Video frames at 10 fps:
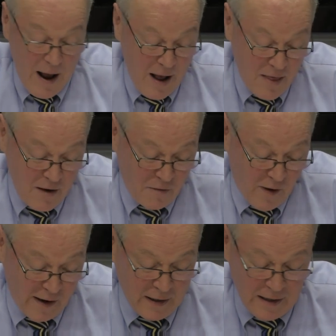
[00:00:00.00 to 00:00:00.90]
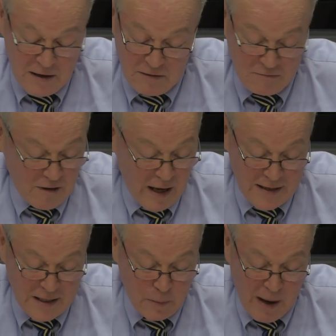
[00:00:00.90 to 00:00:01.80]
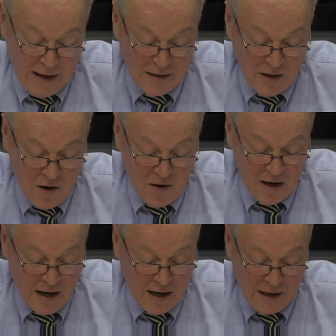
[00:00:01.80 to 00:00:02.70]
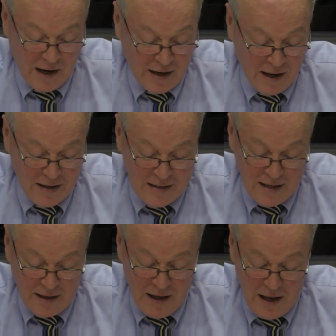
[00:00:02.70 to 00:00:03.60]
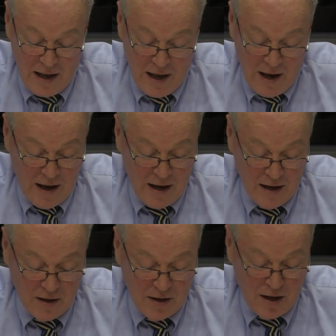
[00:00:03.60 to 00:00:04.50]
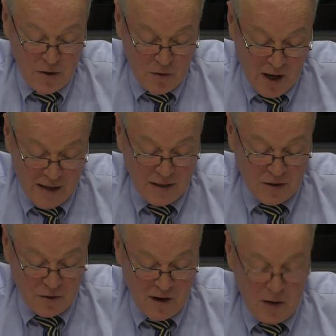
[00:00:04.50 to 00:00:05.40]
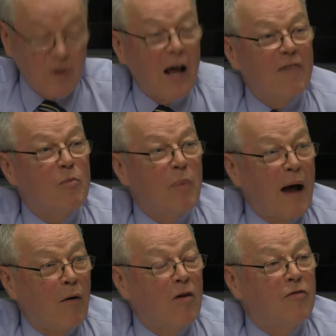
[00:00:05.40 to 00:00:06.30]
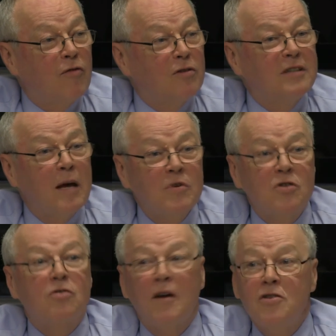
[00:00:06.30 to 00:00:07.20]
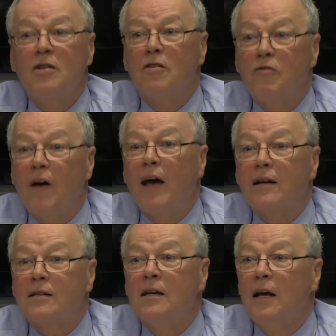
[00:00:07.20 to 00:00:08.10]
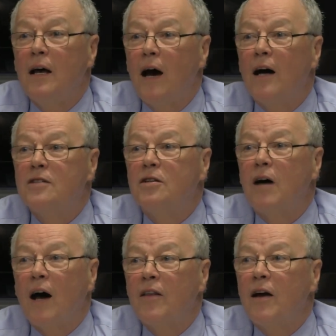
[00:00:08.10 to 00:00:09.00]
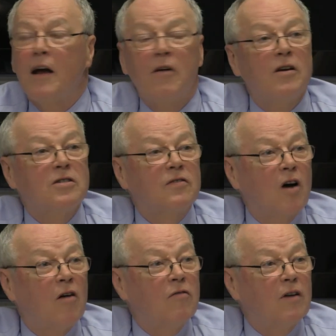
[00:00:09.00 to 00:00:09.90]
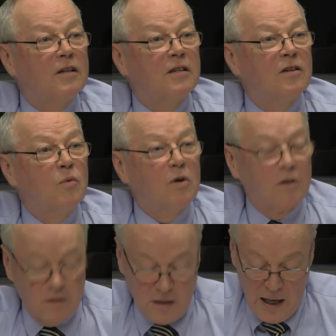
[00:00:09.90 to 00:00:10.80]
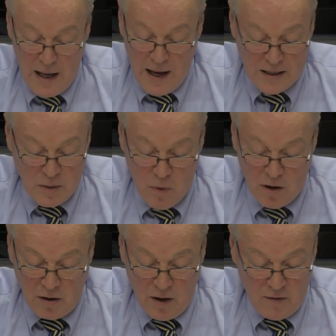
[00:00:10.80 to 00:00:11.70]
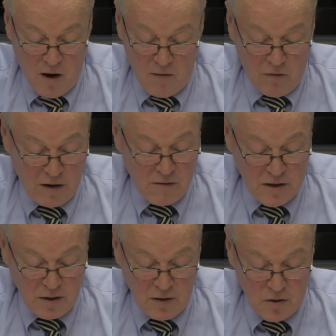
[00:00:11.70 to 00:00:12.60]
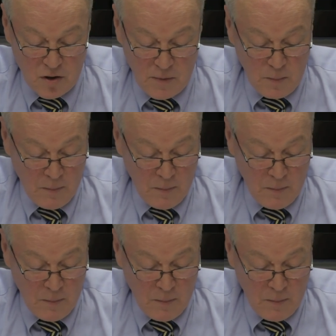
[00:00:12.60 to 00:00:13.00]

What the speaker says: And then finally, relating back to the Hongik-Ingan idea, a united Korea would have a powerful demonstration effect to other areas of conflict in the world as a model of conflict resolution,